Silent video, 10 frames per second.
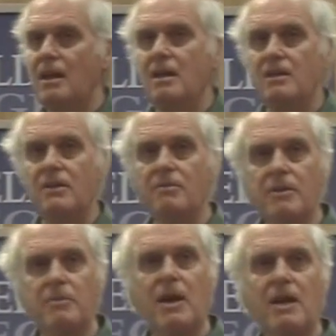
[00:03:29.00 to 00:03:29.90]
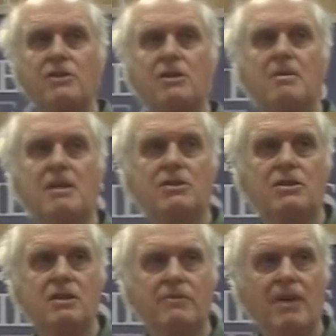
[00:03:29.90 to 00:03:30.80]
Some people actually
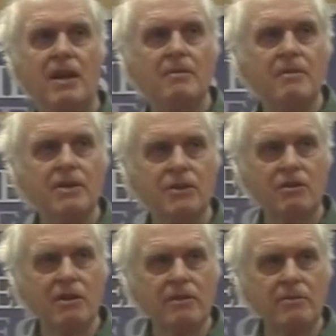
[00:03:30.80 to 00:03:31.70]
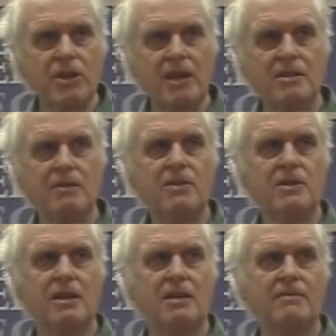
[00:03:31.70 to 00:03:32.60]
manage to develop a degree of
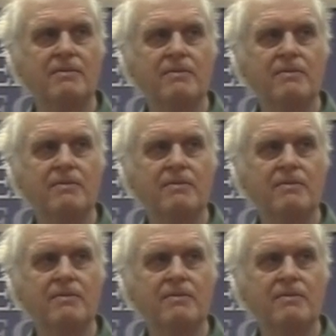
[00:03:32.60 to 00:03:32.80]
objectivity,